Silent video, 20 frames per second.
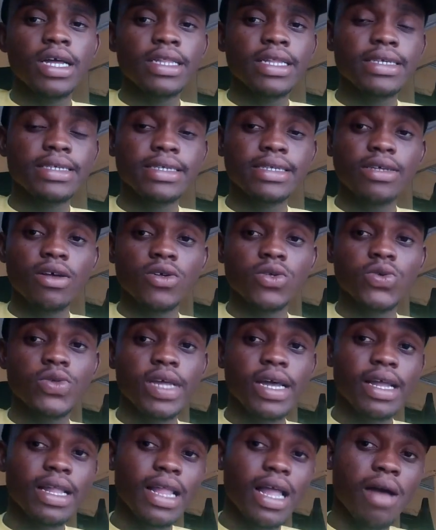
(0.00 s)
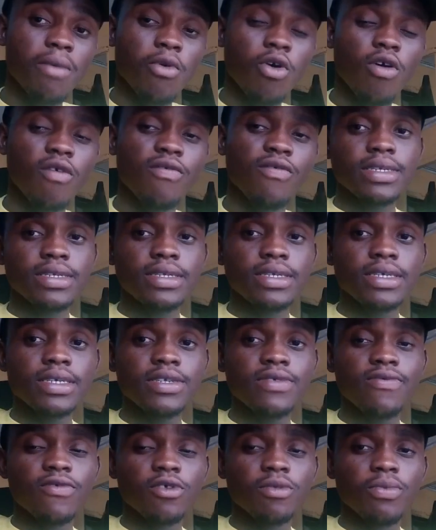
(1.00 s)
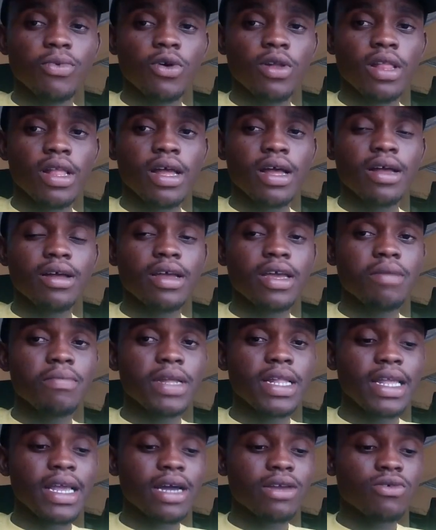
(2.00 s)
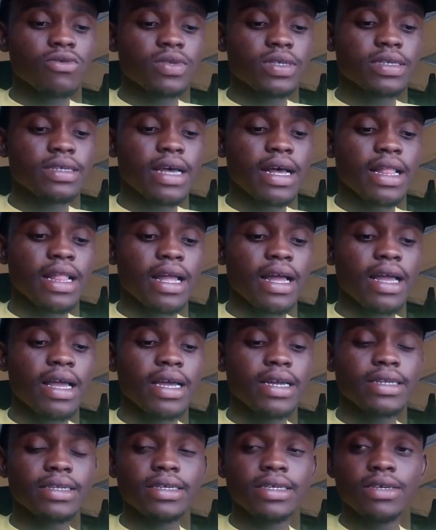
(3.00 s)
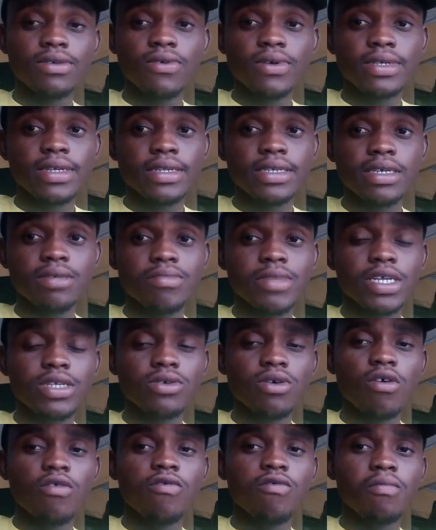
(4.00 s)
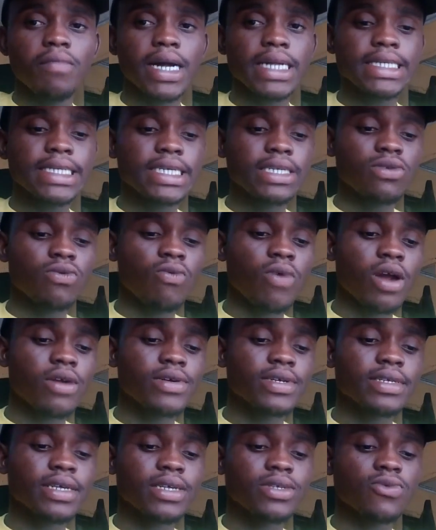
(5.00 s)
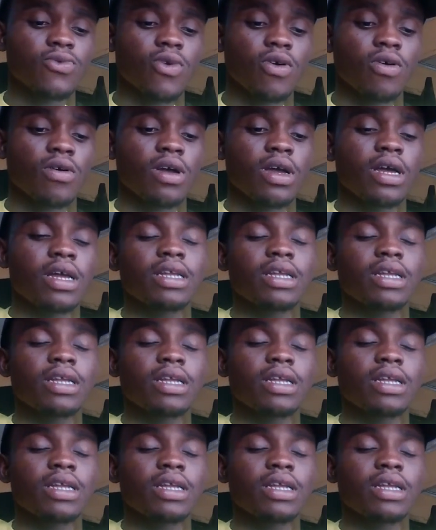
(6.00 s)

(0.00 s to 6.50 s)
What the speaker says: This is also the club of deceased footballer Emiliano Sala, and he was a teammate of Majid Warris as well.